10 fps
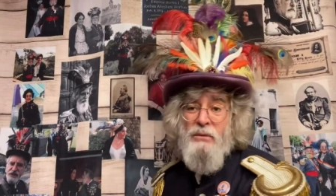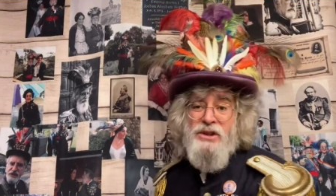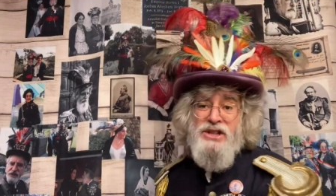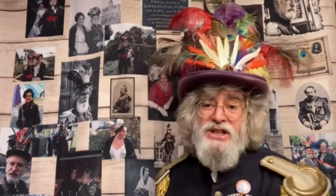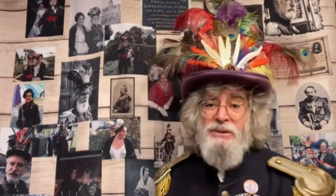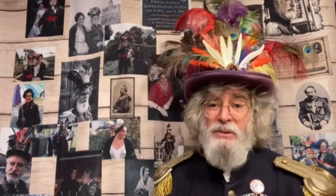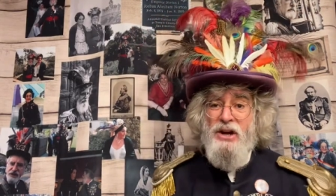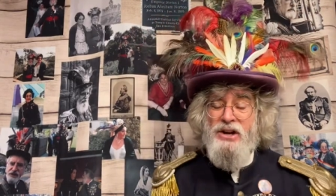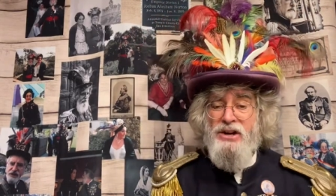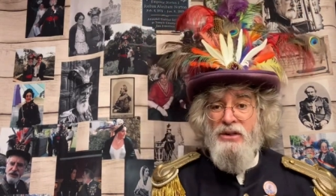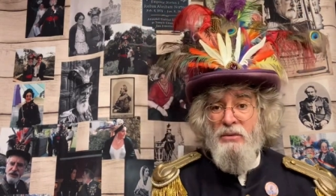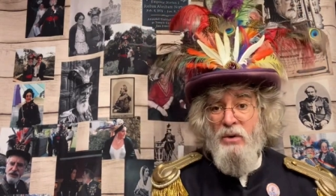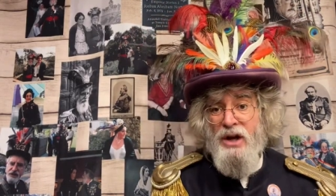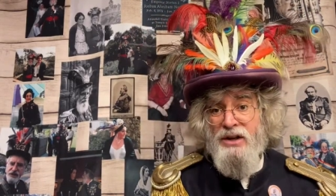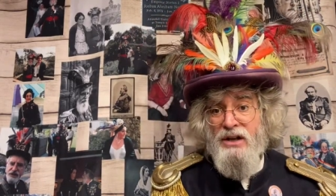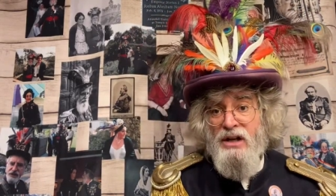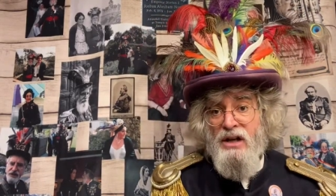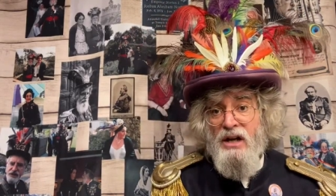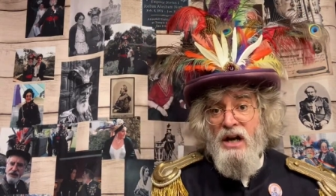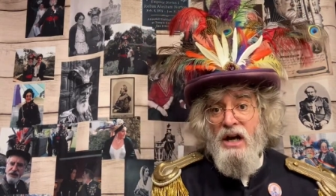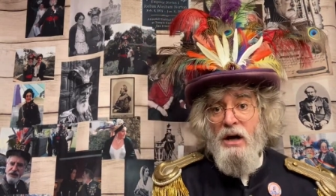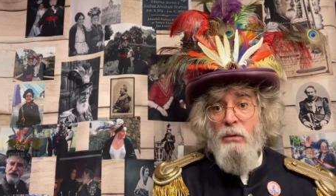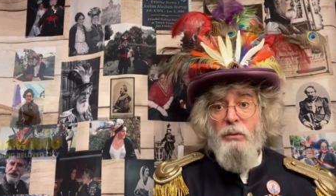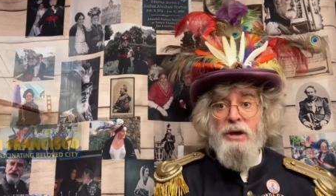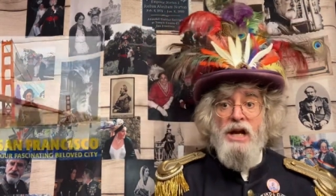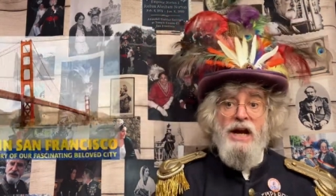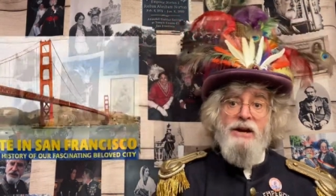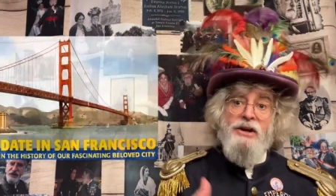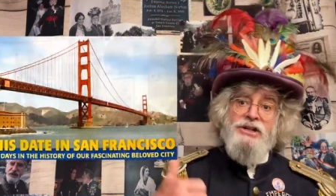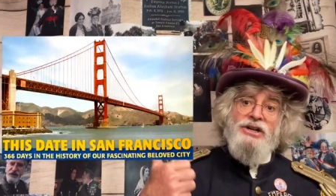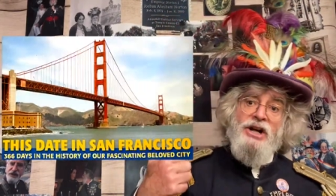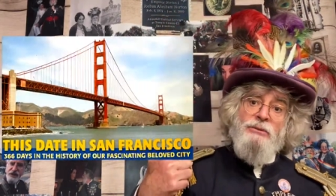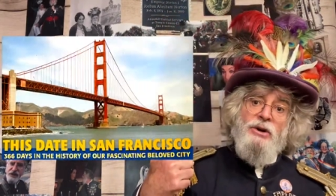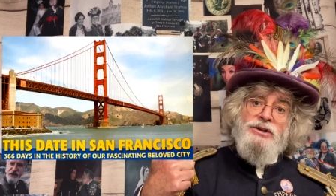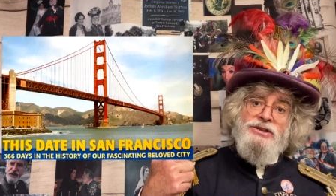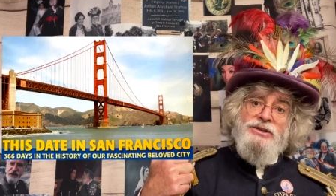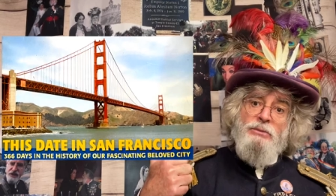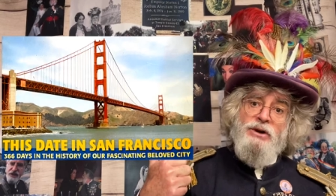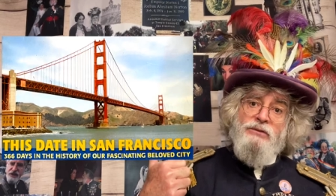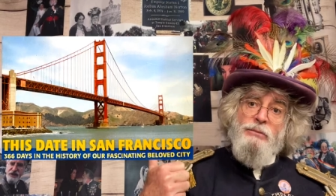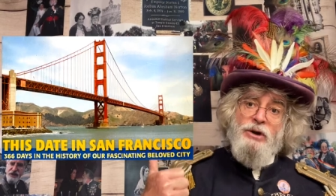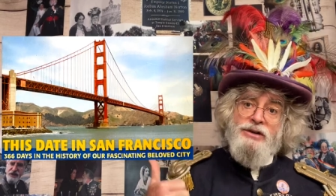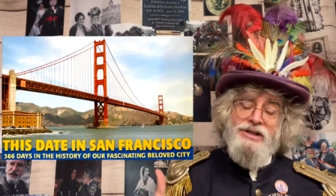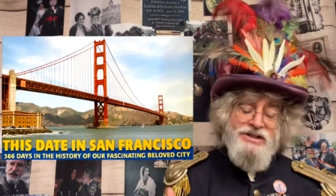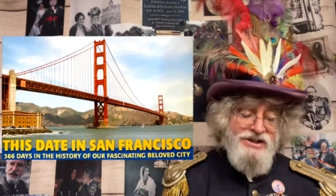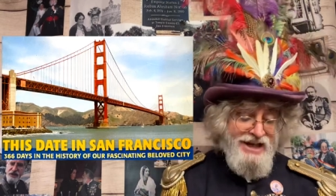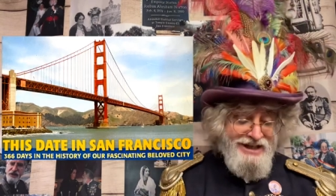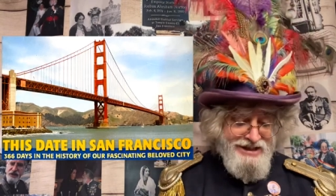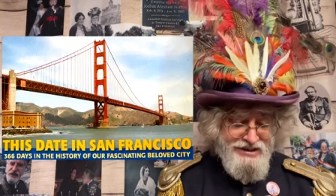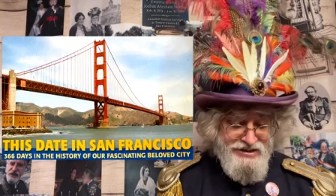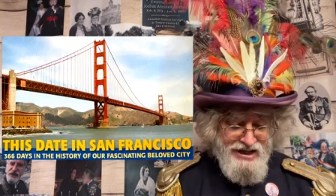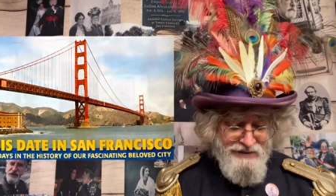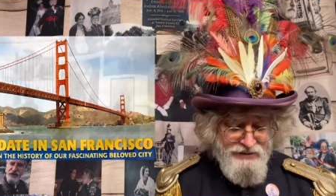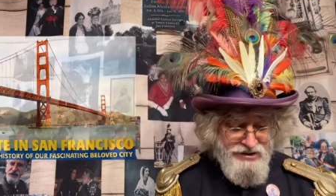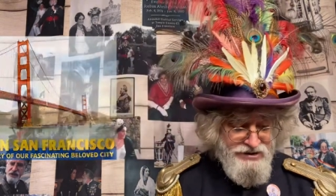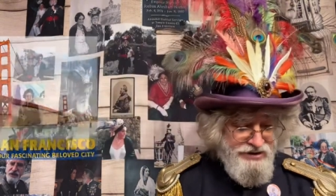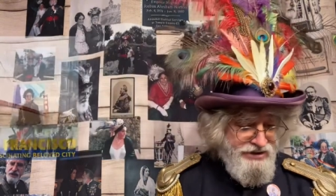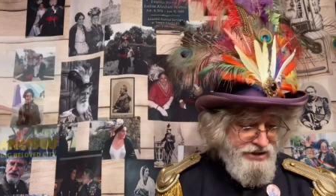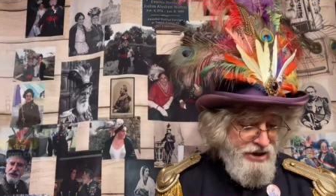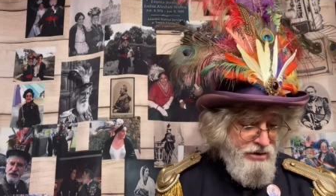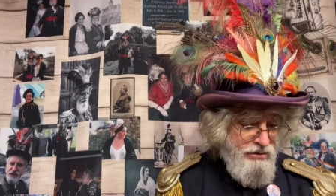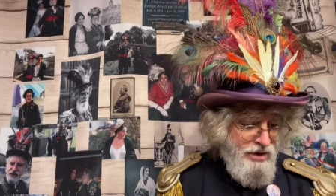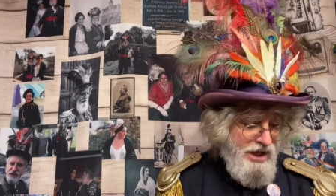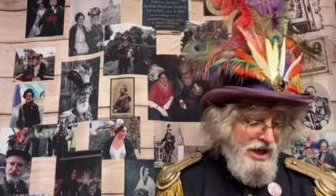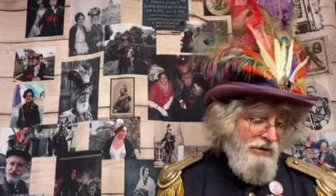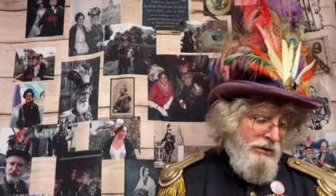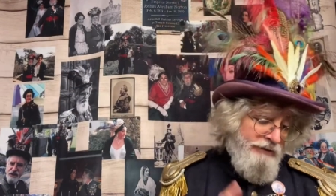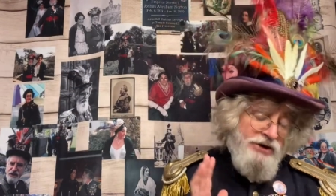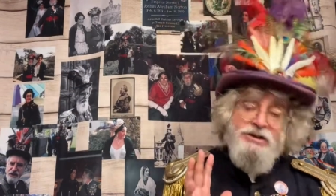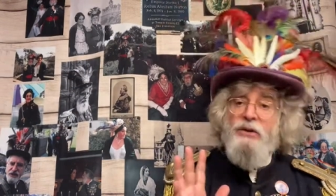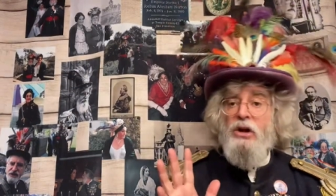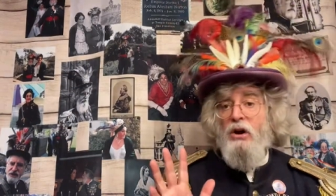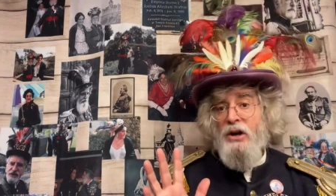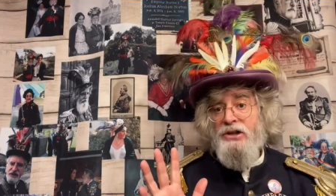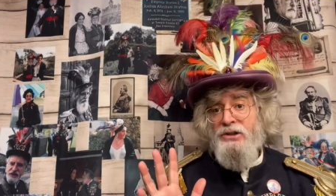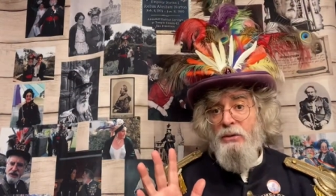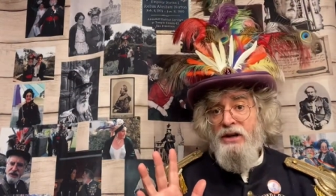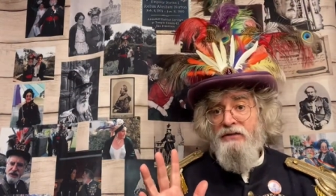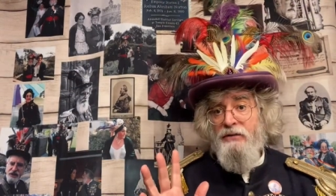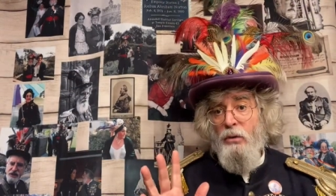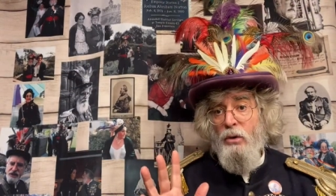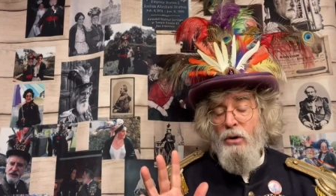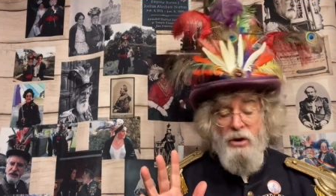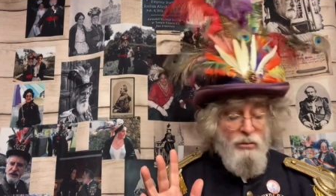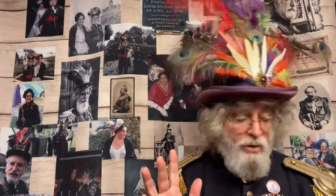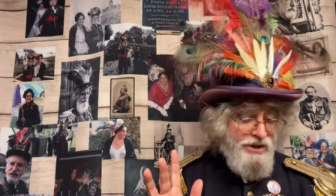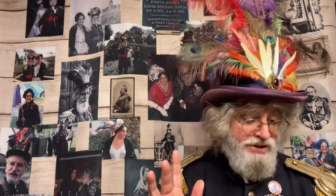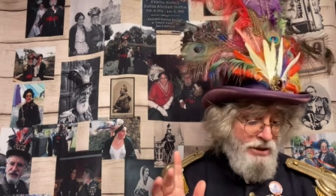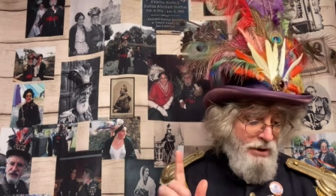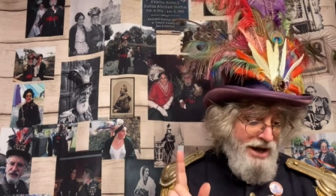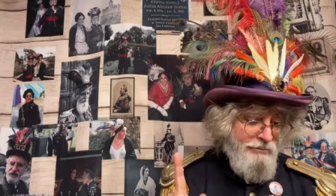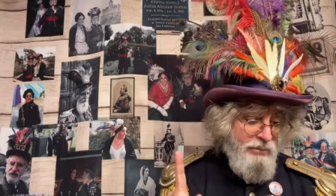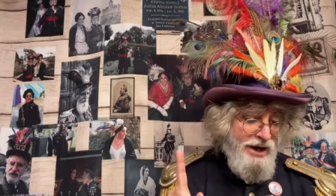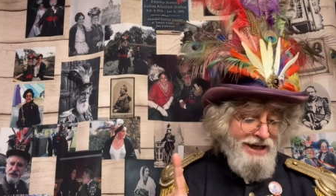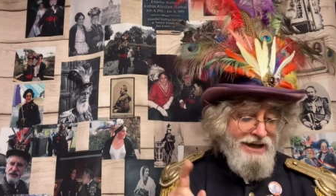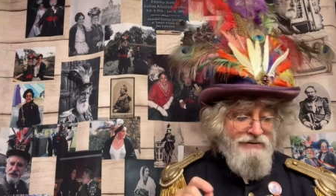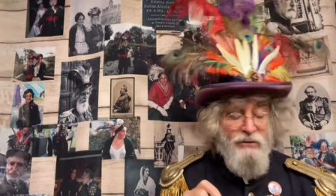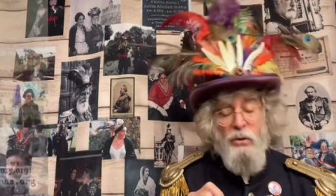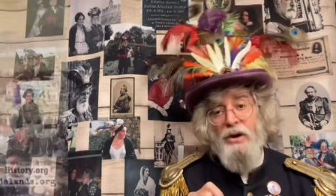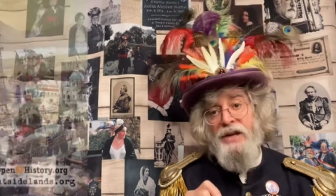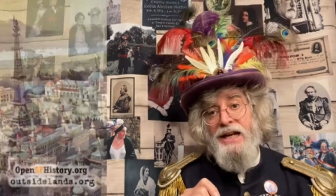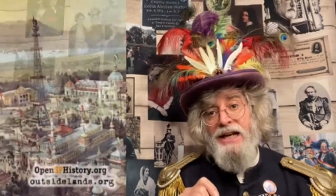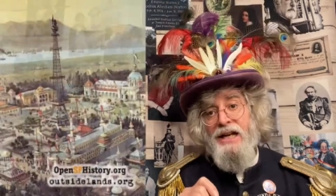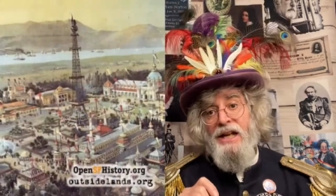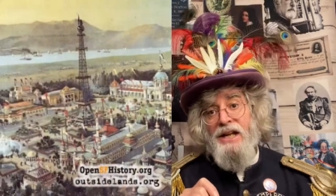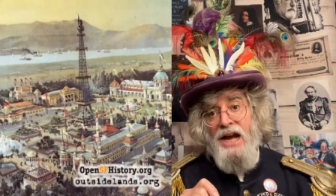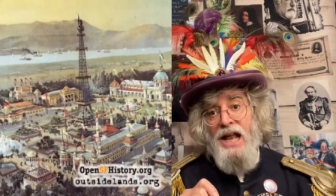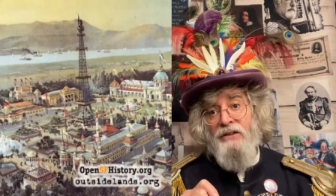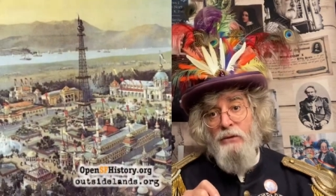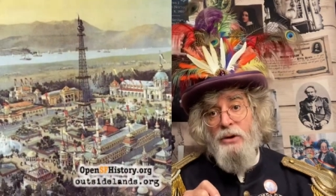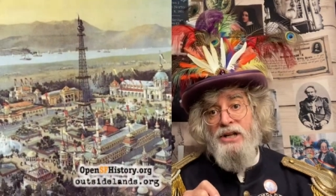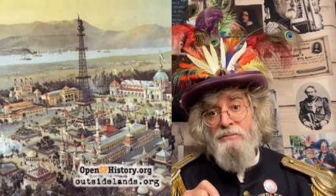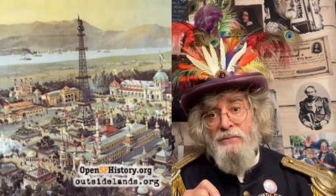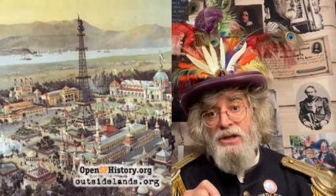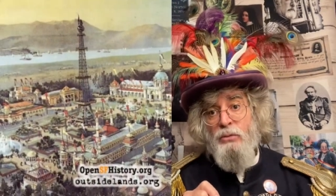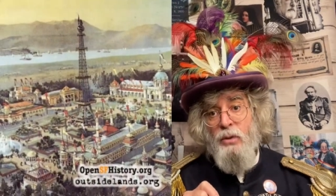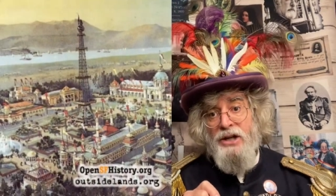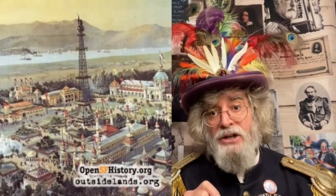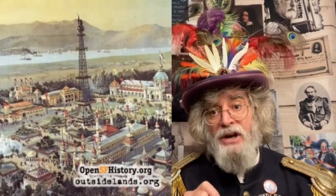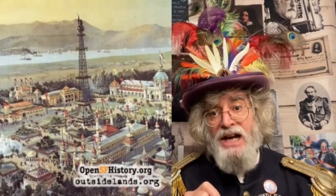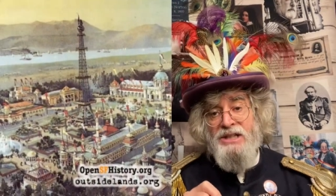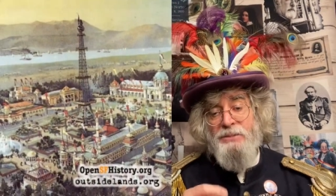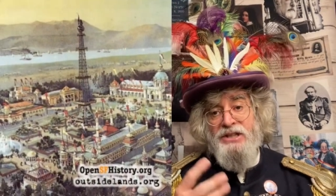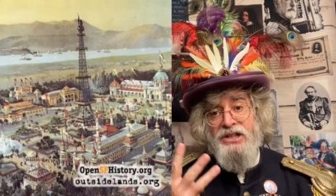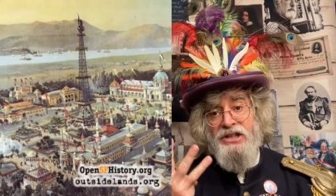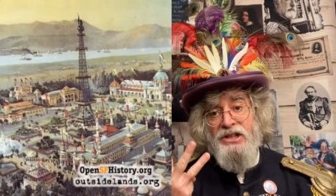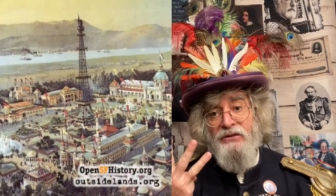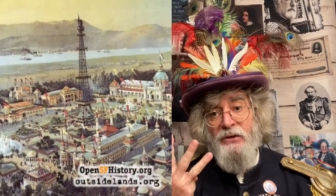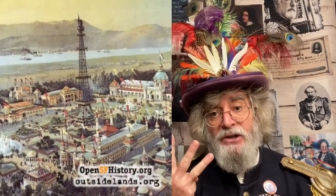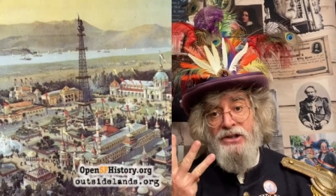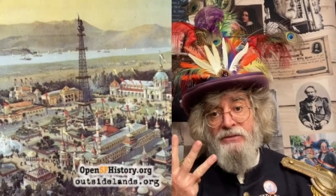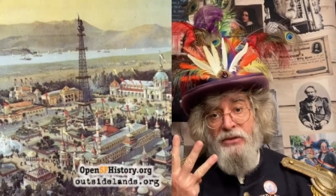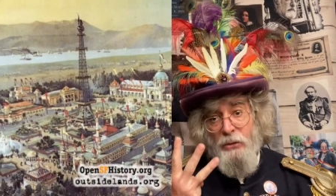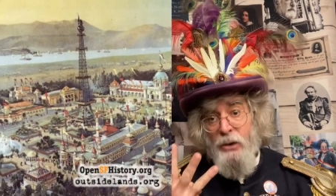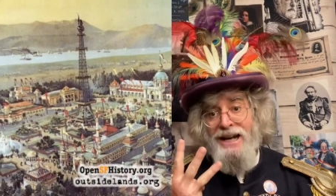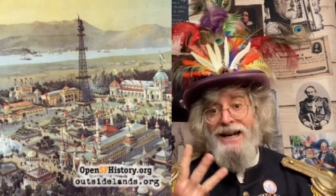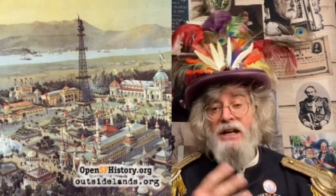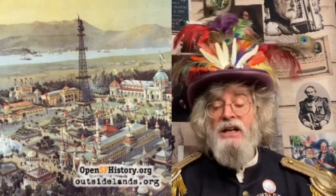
We'll touch upon another one. Uh, we're relying on John Ralston's wonderful book, This Date in San Francisco. Well, first of all, August 24 was groundbreaking for the California Midwinter Exposition, the first of three